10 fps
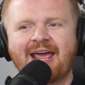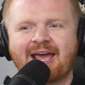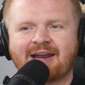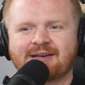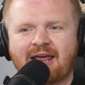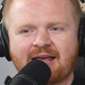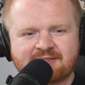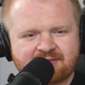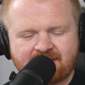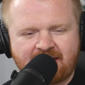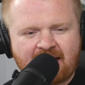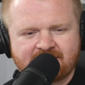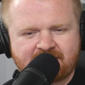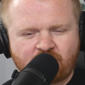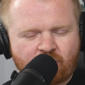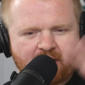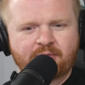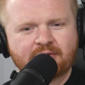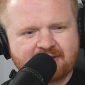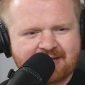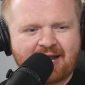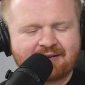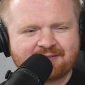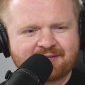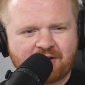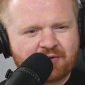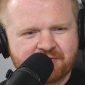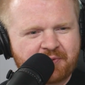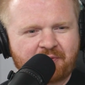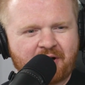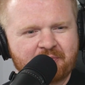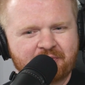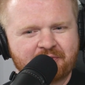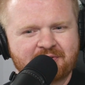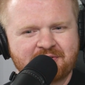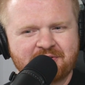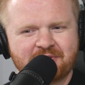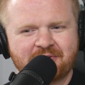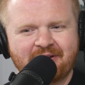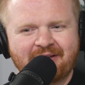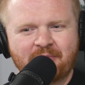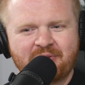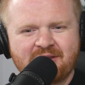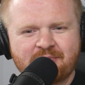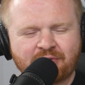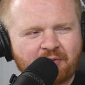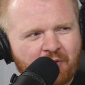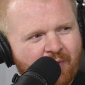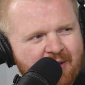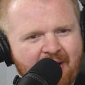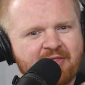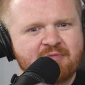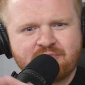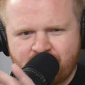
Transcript: And as as incredible as that is, it's also incredible to be blown away by the